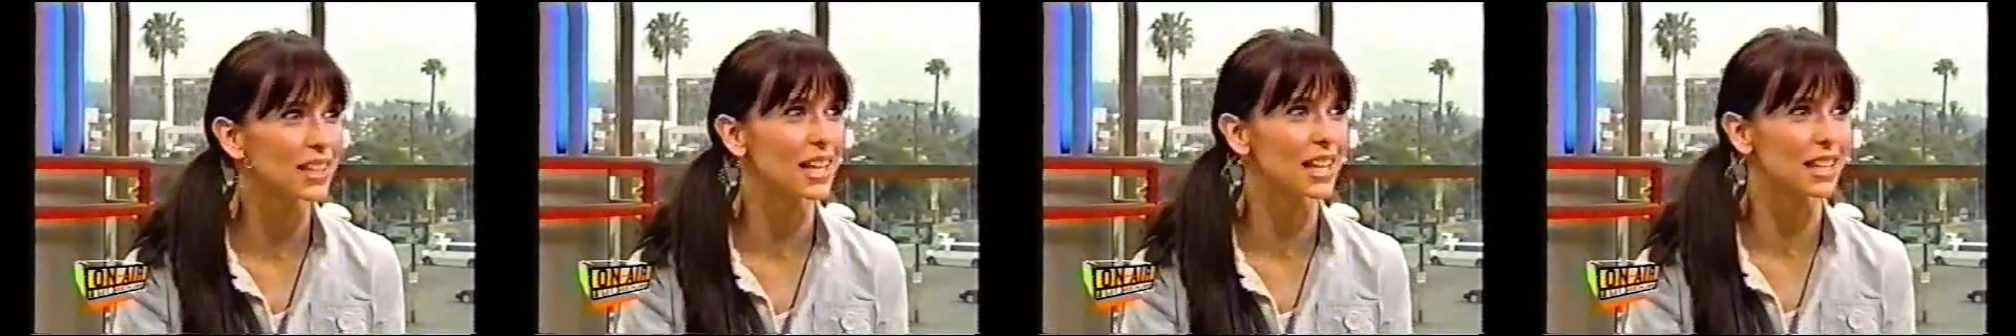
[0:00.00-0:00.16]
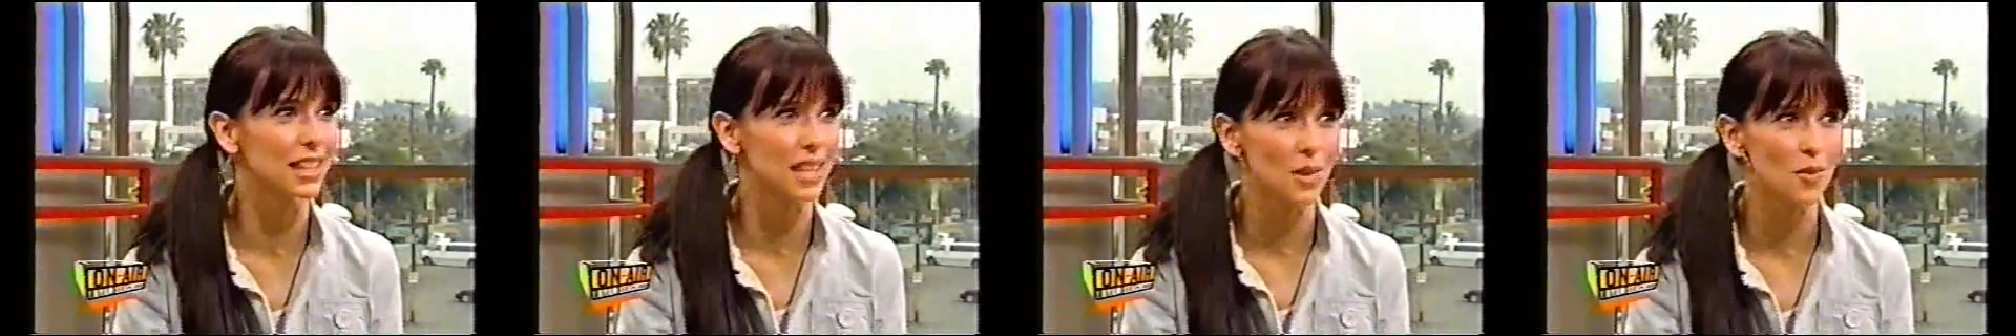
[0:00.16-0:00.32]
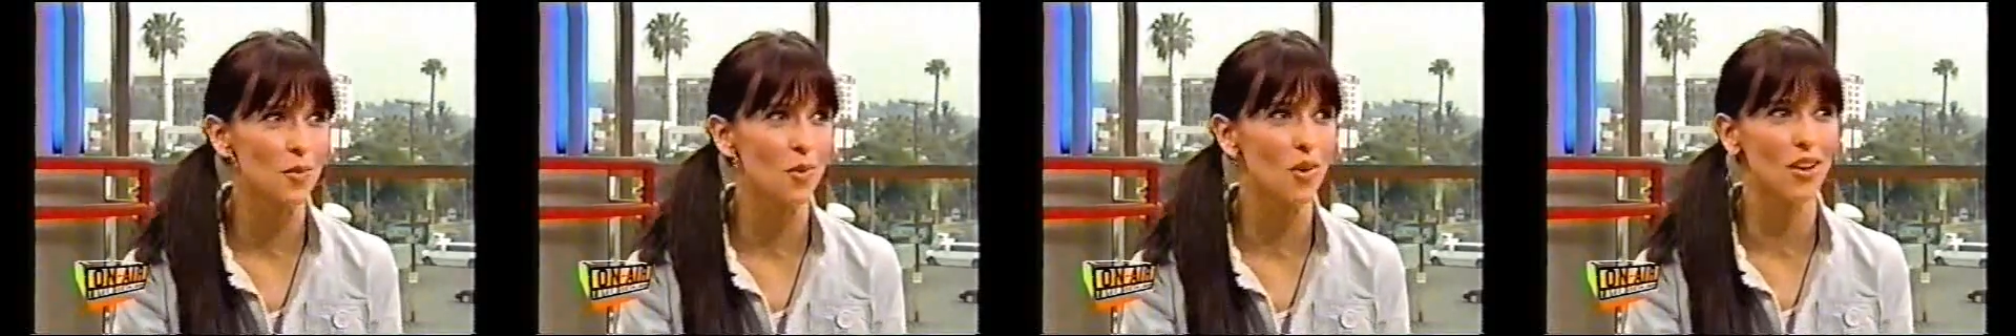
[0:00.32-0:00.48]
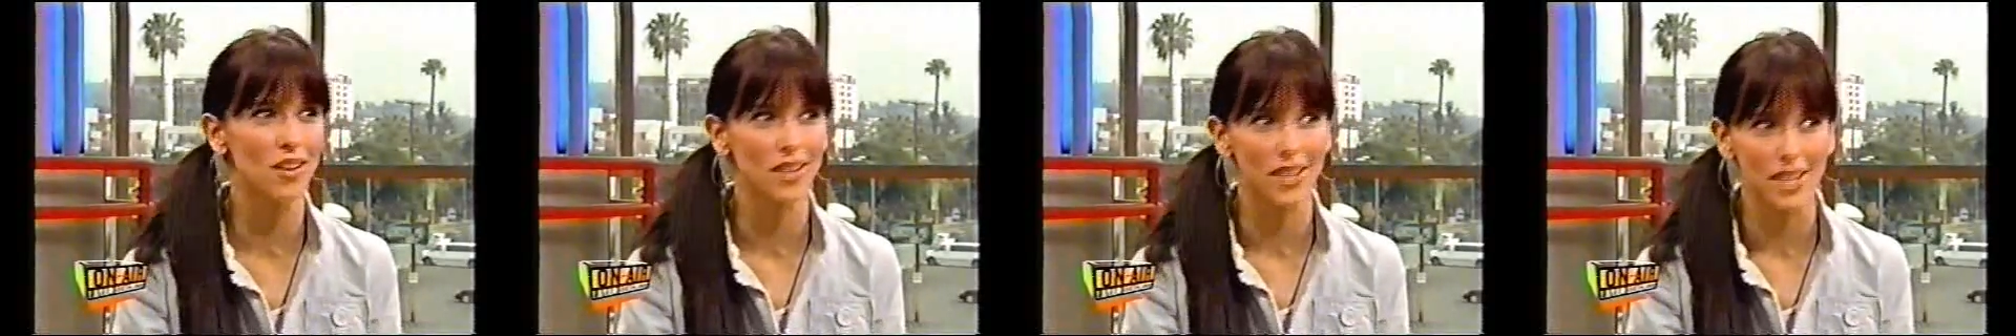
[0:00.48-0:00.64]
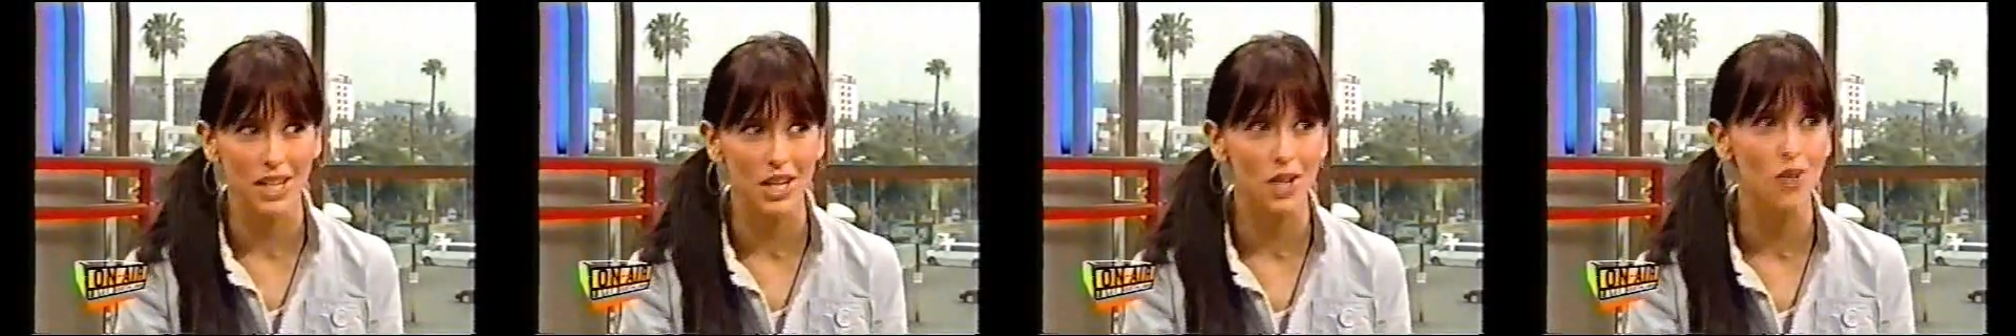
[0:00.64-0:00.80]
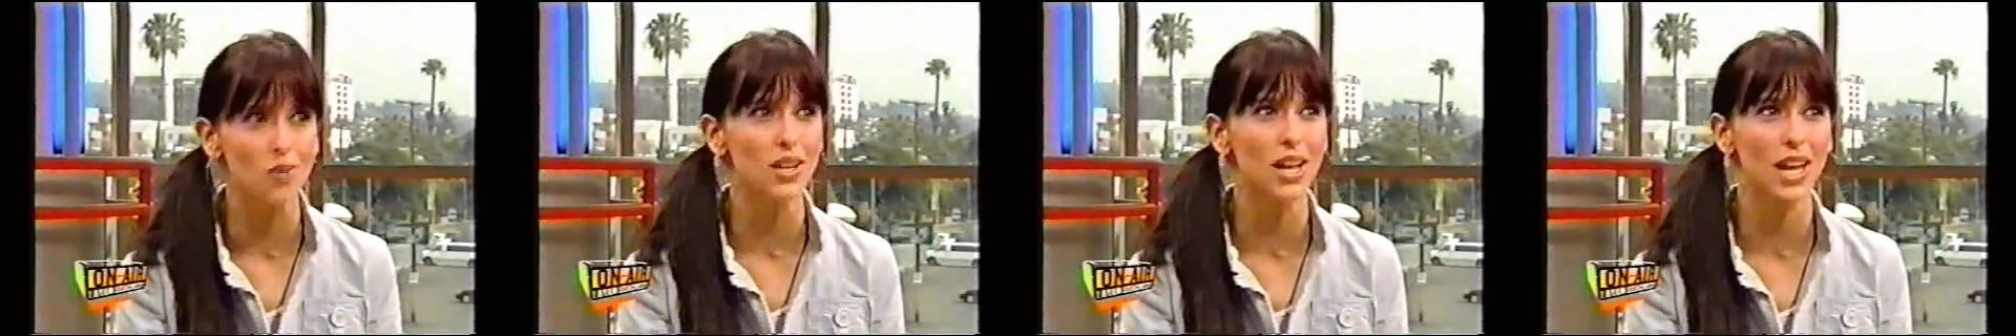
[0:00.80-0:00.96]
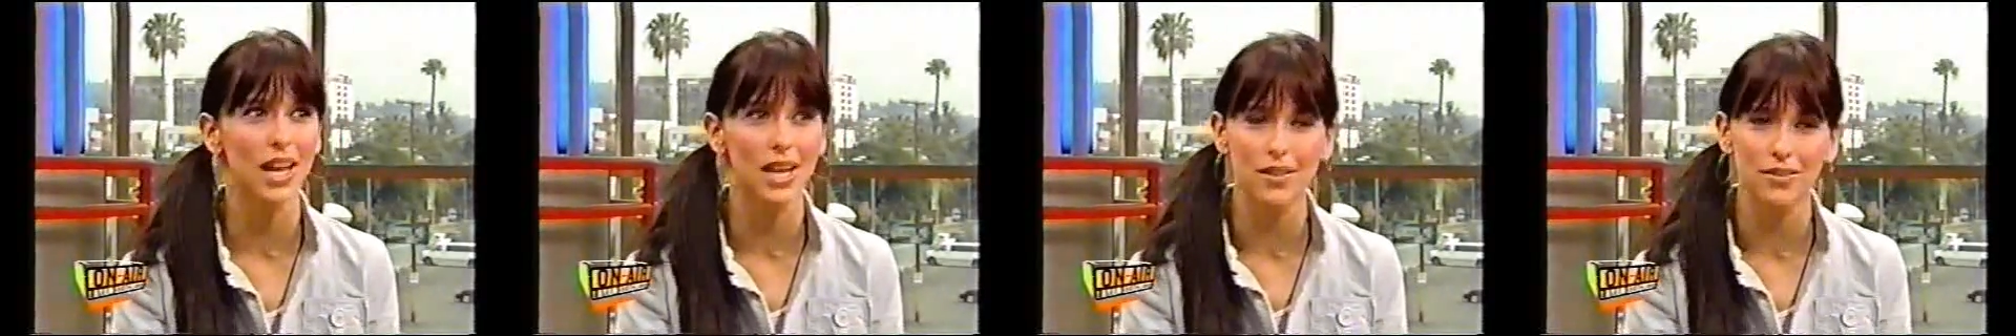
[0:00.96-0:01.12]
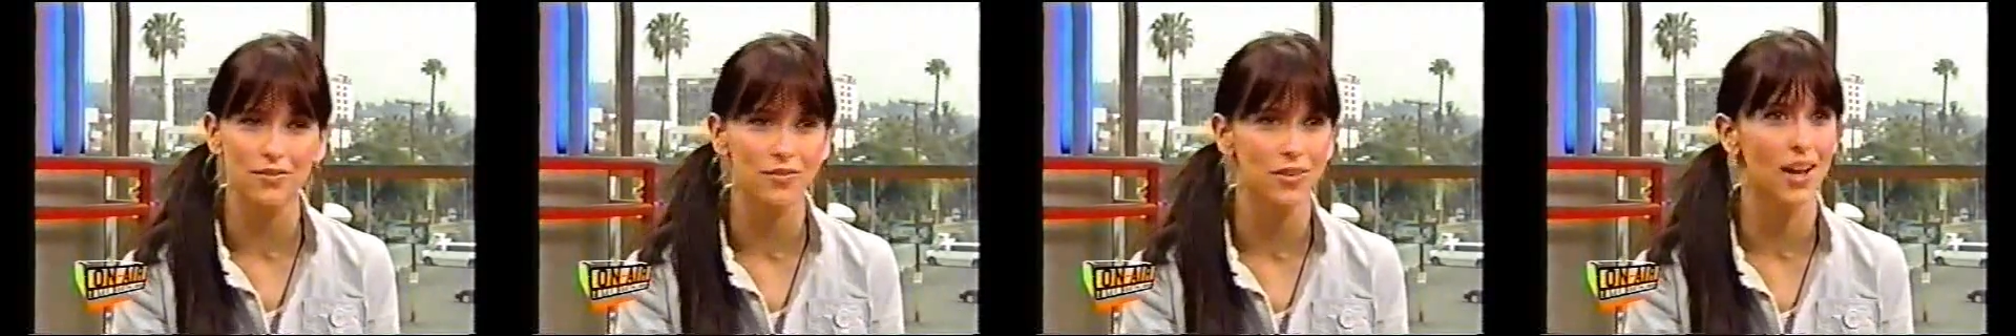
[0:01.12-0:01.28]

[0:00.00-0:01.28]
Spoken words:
Like, they were all like, okay,